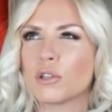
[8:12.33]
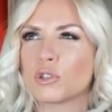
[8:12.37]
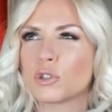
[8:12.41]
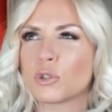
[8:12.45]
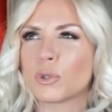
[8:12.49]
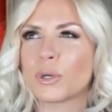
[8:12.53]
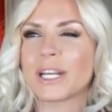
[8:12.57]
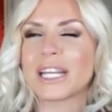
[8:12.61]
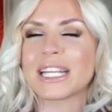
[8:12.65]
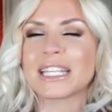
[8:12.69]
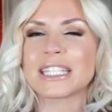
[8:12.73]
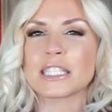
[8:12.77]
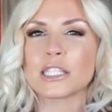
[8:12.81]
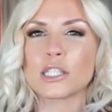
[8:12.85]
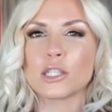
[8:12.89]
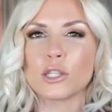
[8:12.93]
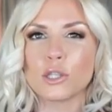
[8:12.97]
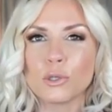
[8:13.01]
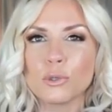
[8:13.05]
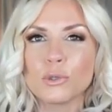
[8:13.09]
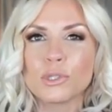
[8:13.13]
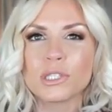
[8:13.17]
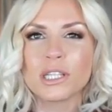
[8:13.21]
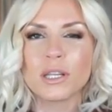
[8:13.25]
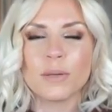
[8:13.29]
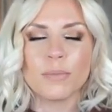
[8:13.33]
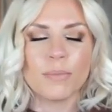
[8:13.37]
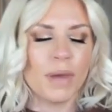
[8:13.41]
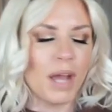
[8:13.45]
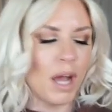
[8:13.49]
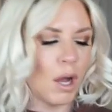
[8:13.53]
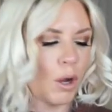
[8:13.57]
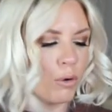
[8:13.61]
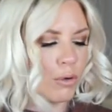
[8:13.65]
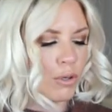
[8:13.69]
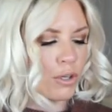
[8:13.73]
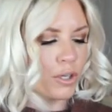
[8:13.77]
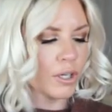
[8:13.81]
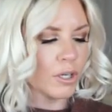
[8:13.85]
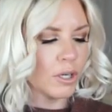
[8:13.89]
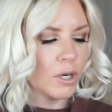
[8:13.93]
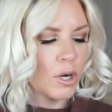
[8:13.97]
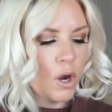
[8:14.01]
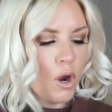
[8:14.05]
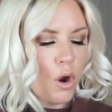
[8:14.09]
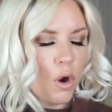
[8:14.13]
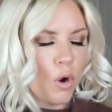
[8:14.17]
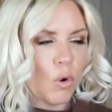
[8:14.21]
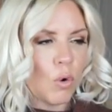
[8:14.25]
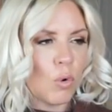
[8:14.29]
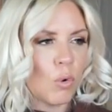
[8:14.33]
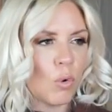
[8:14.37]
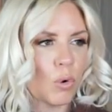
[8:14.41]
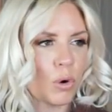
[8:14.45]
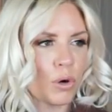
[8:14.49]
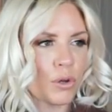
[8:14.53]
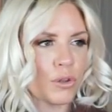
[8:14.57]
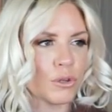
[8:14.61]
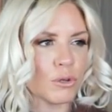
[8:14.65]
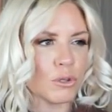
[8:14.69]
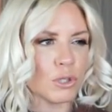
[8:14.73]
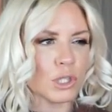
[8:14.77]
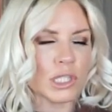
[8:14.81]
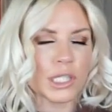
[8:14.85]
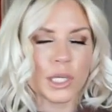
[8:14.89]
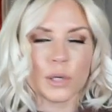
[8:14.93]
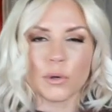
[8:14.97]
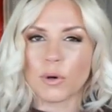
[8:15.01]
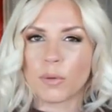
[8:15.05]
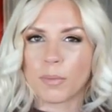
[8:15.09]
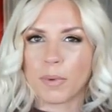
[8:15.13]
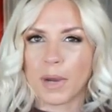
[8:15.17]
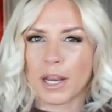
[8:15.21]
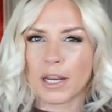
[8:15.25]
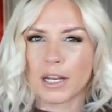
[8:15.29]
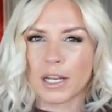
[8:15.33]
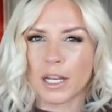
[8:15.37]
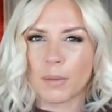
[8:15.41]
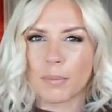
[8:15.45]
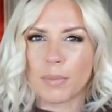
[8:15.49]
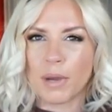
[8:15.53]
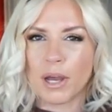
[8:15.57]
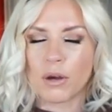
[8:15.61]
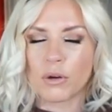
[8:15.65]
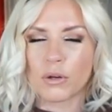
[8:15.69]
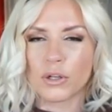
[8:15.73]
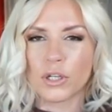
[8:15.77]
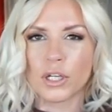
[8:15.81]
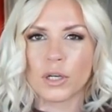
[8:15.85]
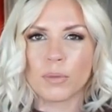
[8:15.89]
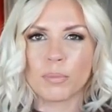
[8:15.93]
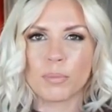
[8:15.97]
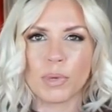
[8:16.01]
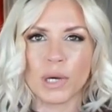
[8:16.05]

translucent powder or their secret brightening powder